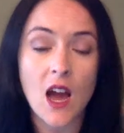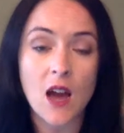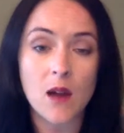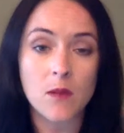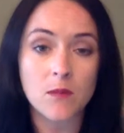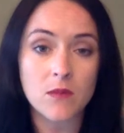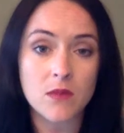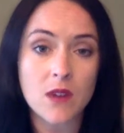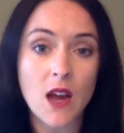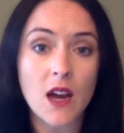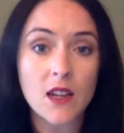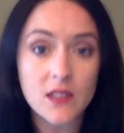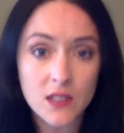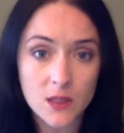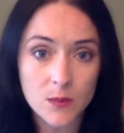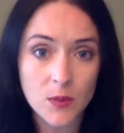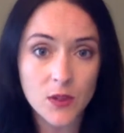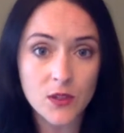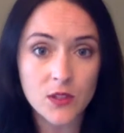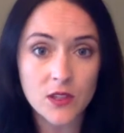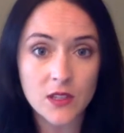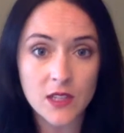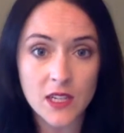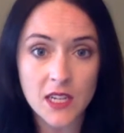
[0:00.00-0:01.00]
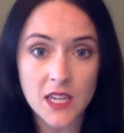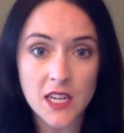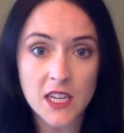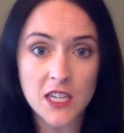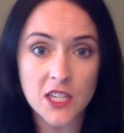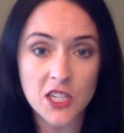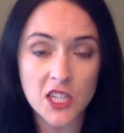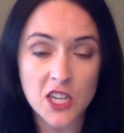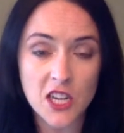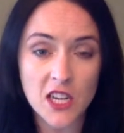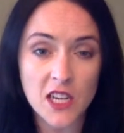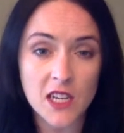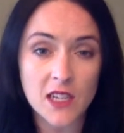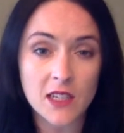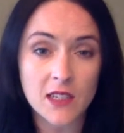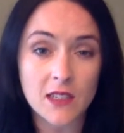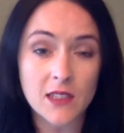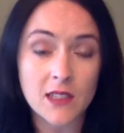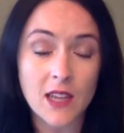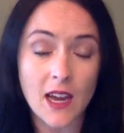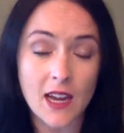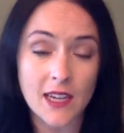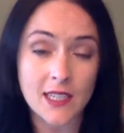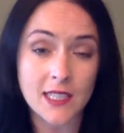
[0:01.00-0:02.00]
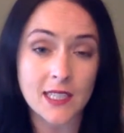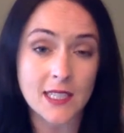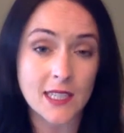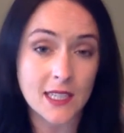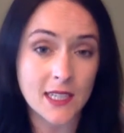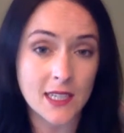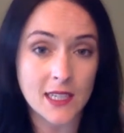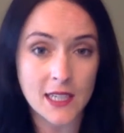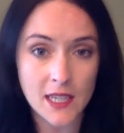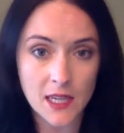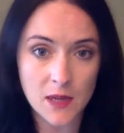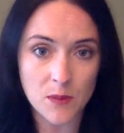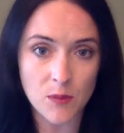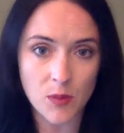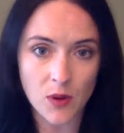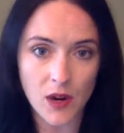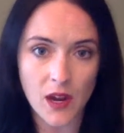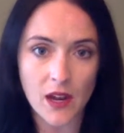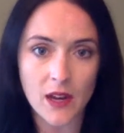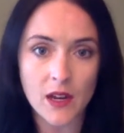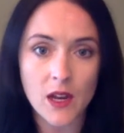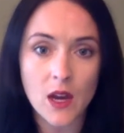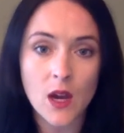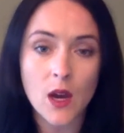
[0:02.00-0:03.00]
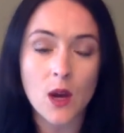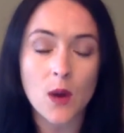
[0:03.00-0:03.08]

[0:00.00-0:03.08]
I'm not supposed to eat cheese. I didn't eat bread,